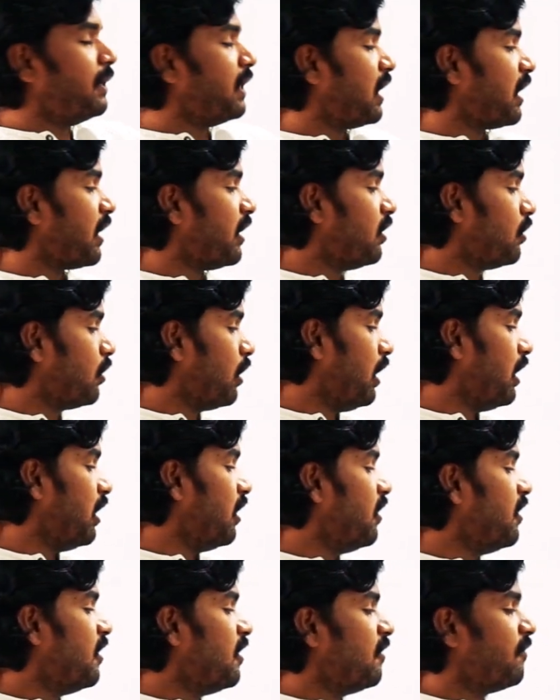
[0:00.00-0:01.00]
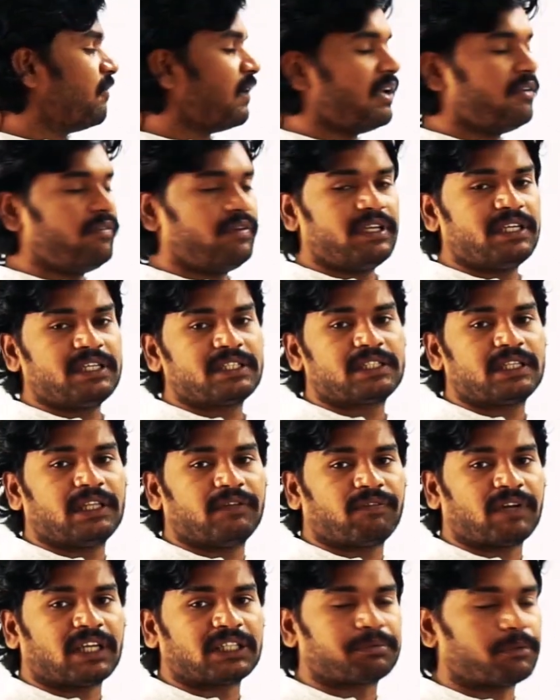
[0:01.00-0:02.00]
by the current coil, phi V is
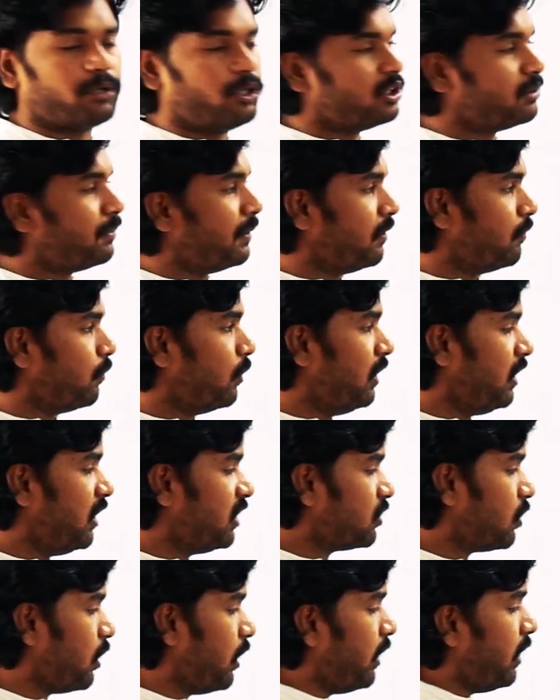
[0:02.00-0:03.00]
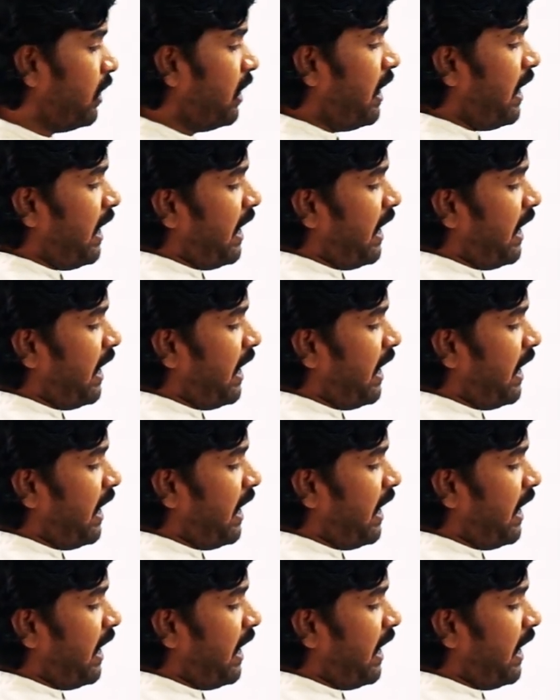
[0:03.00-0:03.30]
the flux produced by the voltage coil,